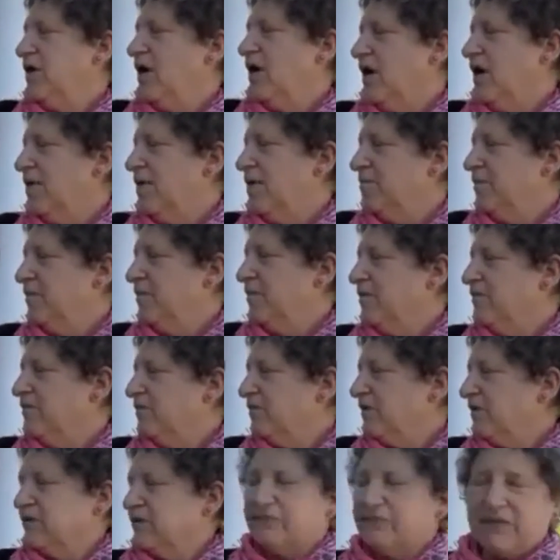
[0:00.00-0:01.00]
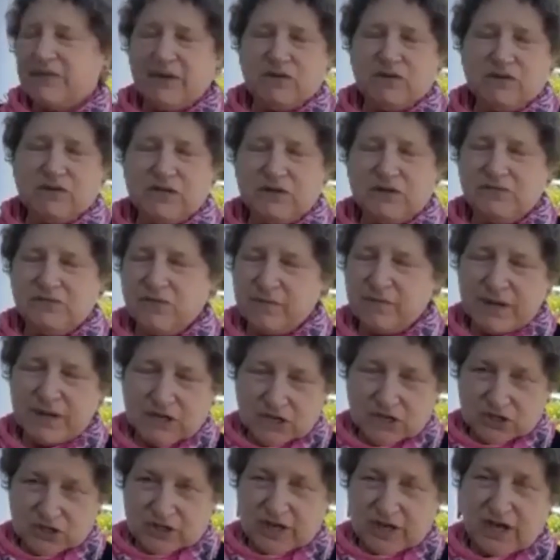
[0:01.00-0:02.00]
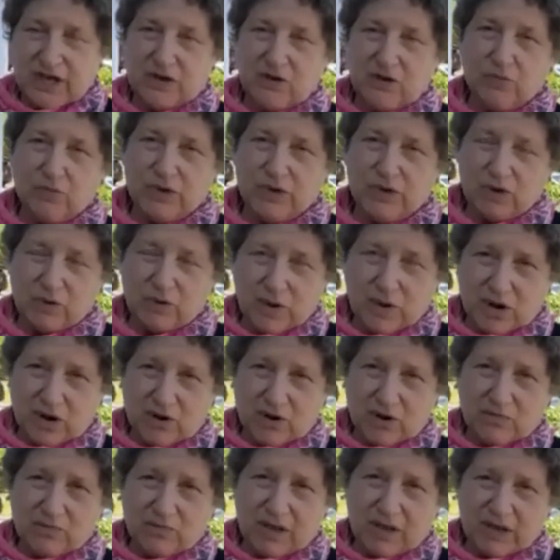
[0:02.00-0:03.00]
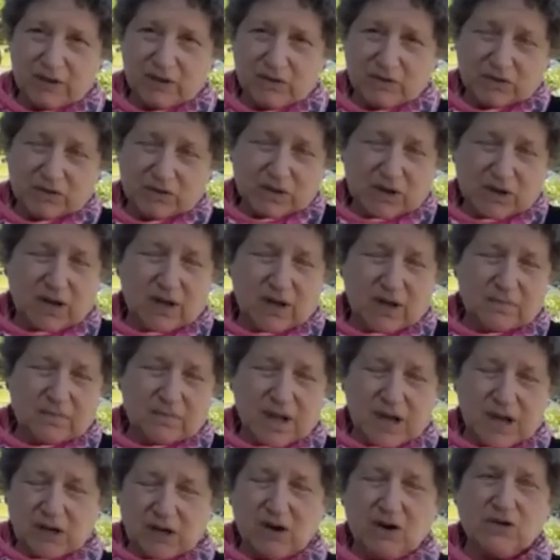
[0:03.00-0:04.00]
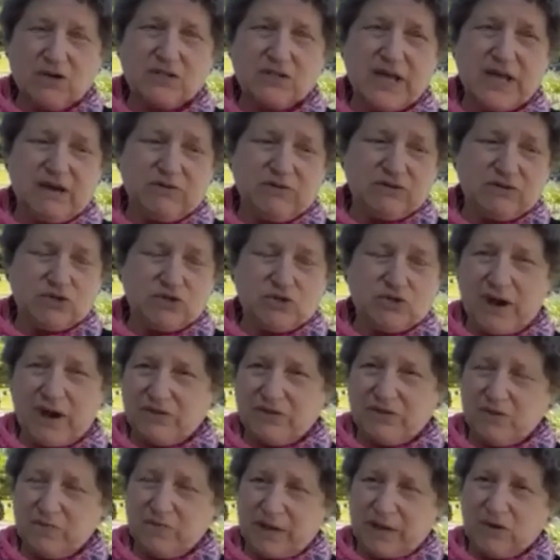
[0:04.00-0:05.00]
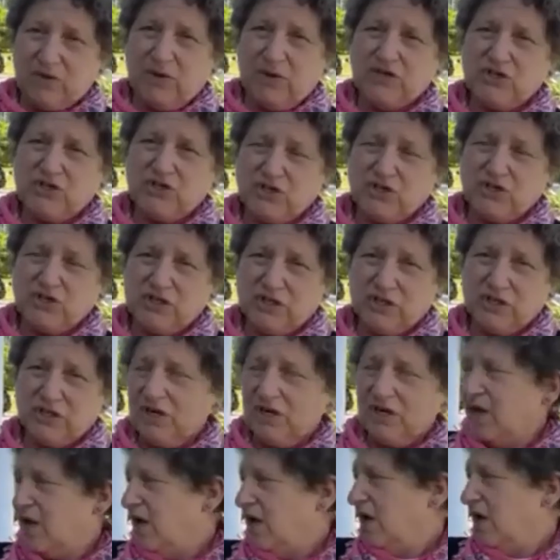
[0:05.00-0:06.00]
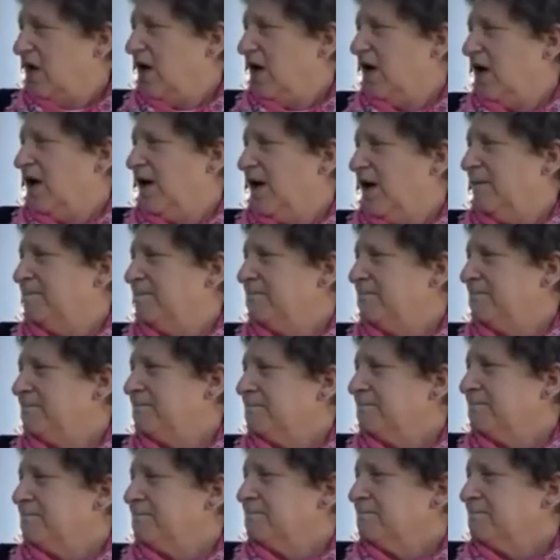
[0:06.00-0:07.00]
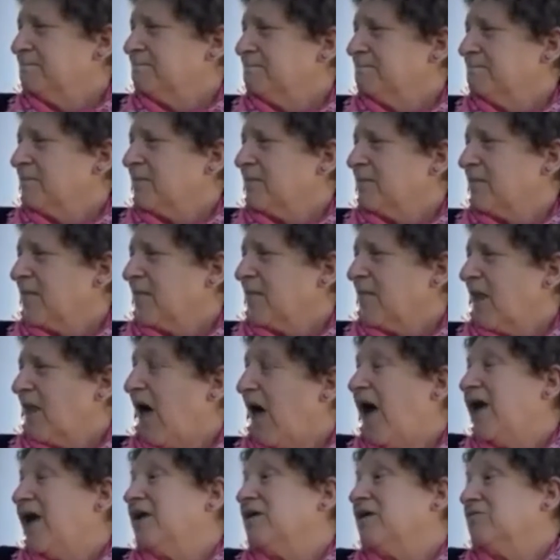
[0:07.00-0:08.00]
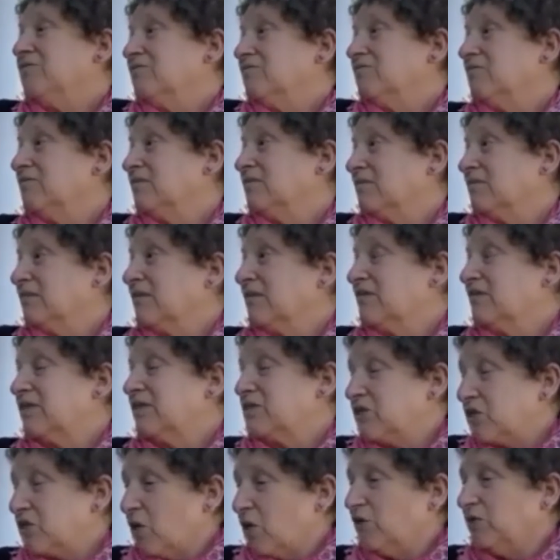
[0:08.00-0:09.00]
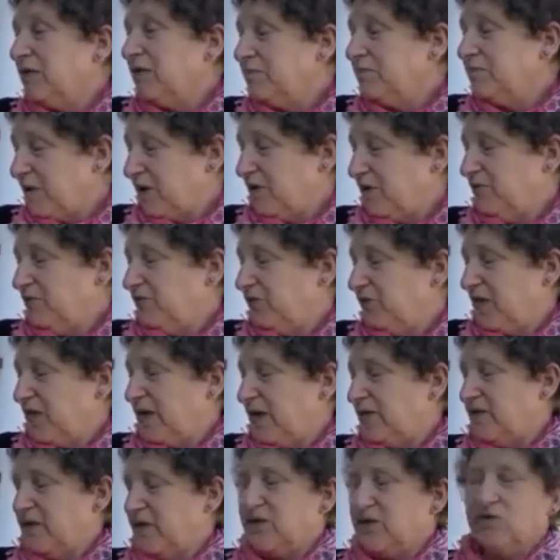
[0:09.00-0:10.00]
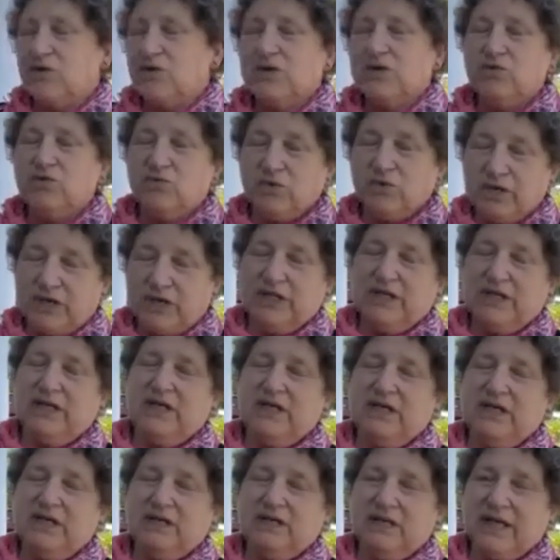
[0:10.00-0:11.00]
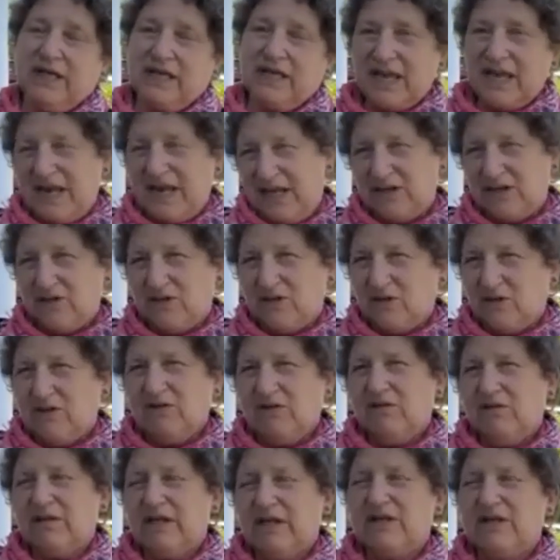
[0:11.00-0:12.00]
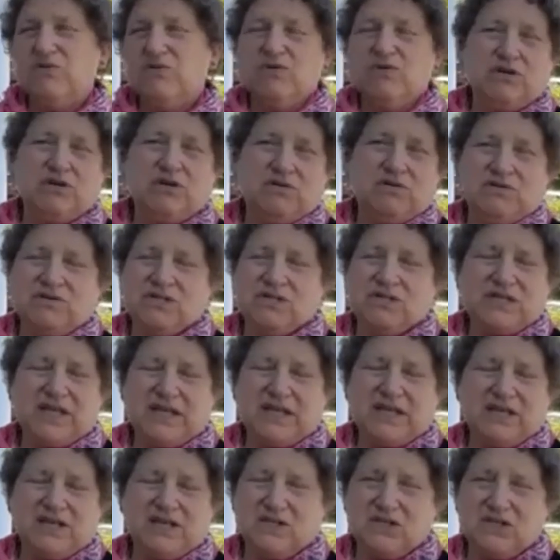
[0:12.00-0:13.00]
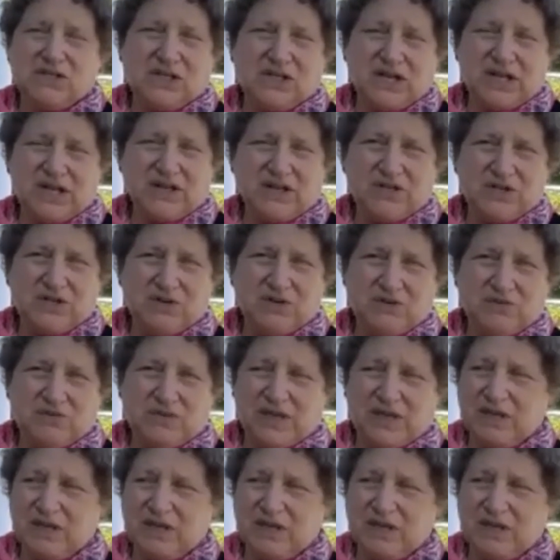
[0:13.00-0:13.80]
Um, there's information on how to rear migrant uh, monarchs, how to track their migration. Um, I it's the only butterfly that you can really like handle. Like you can, it can sit on you.